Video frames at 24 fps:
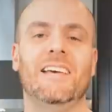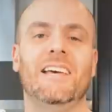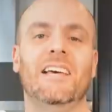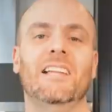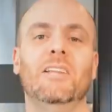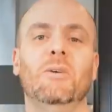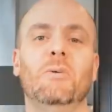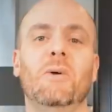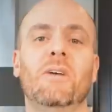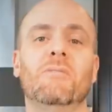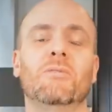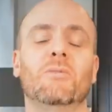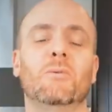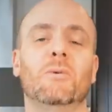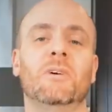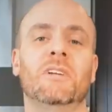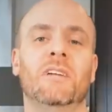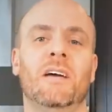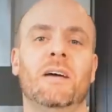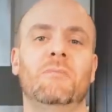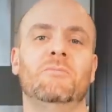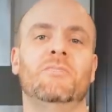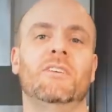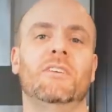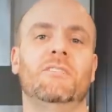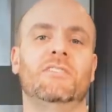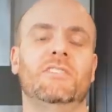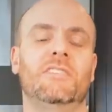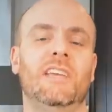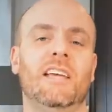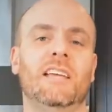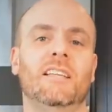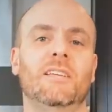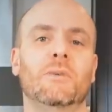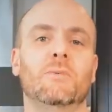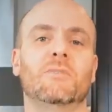Hello everyone, I'm Jeff
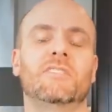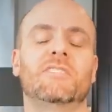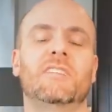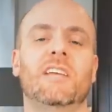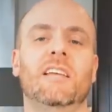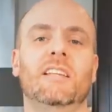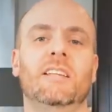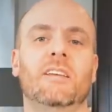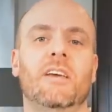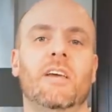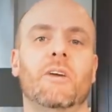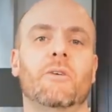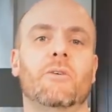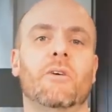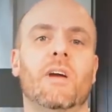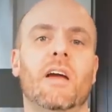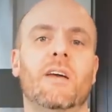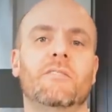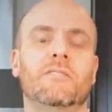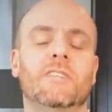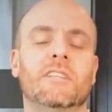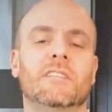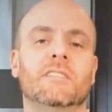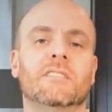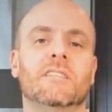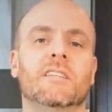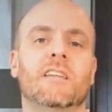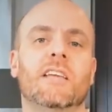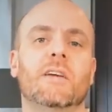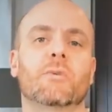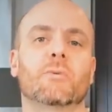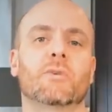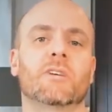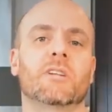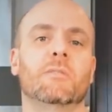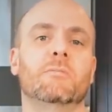Standley with Standley Handcrafted, and
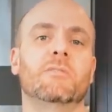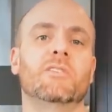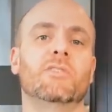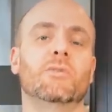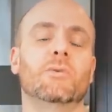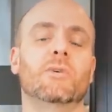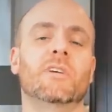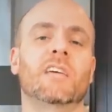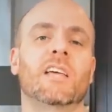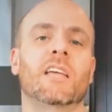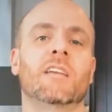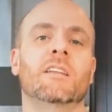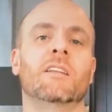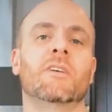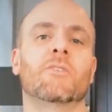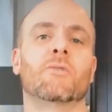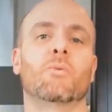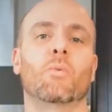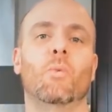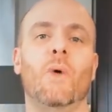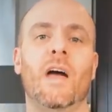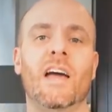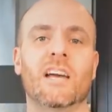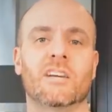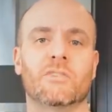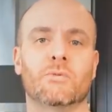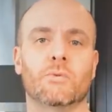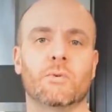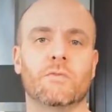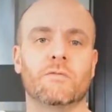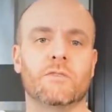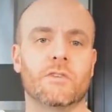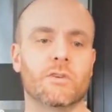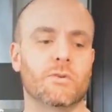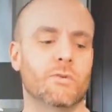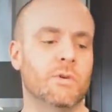today we're gonna be doing another wax
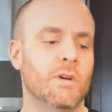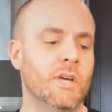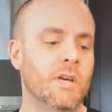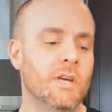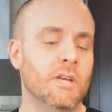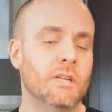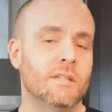review.